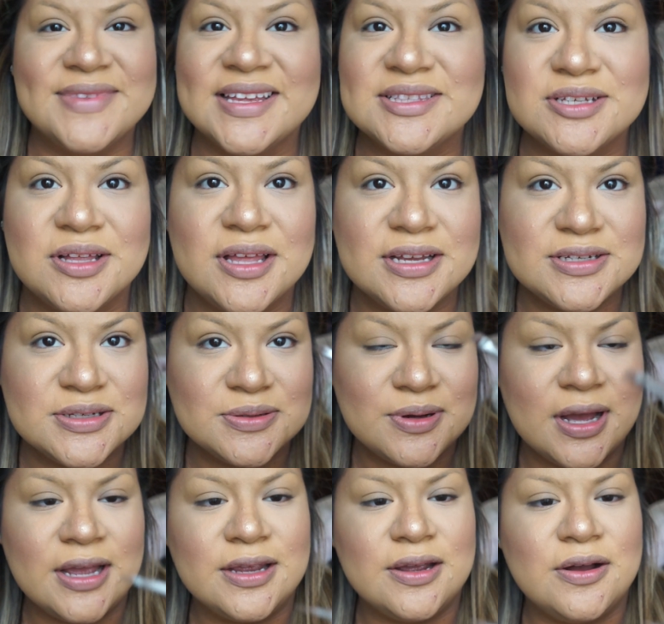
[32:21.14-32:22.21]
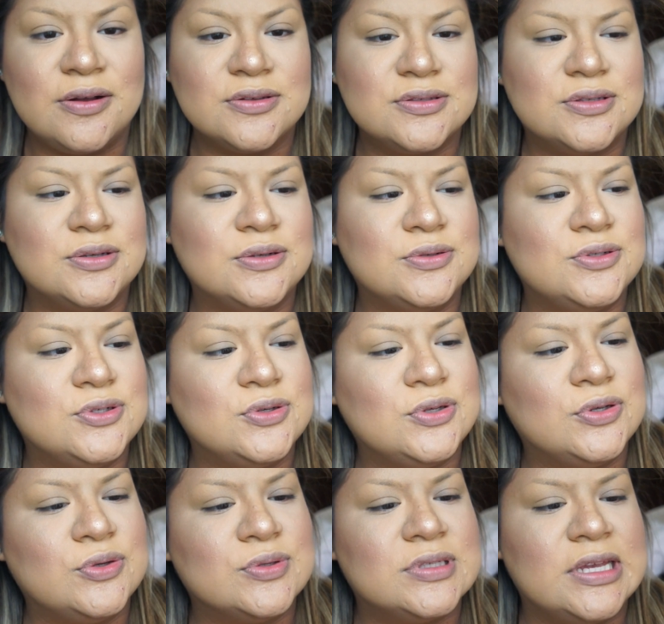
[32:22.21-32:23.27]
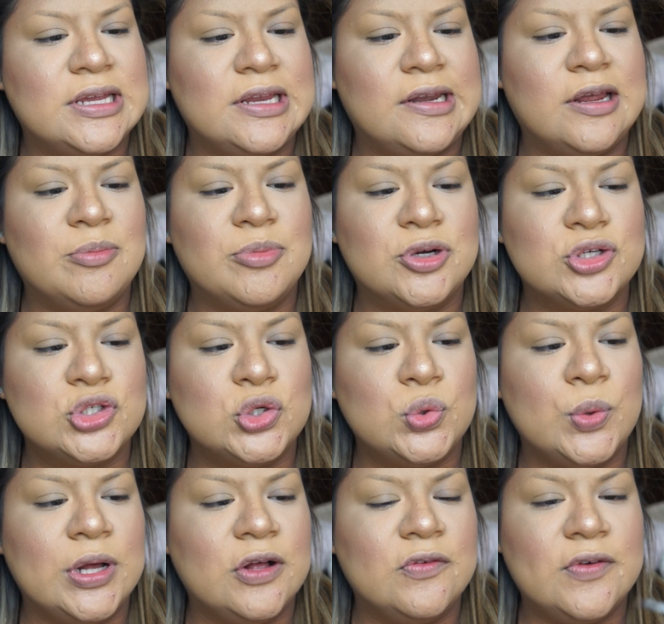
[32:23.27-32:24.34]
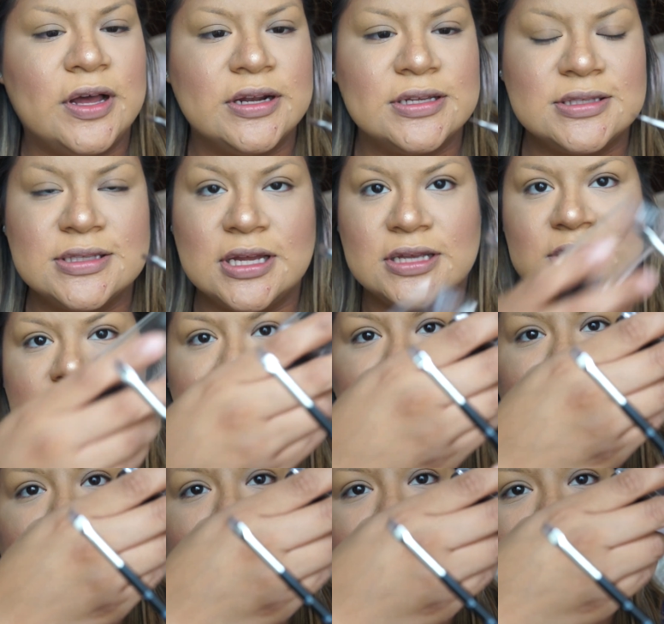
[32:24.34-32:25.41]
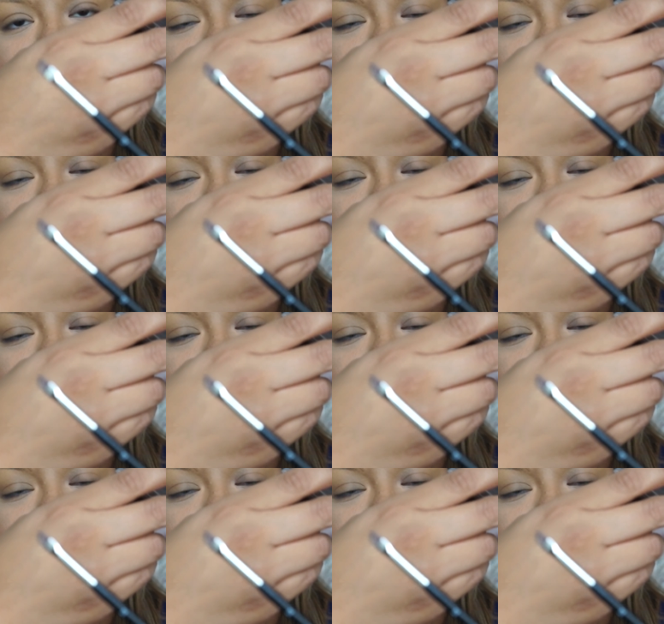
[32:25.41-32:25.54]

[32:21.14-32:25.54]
that's all I do. I also do use a number 12 Anastasia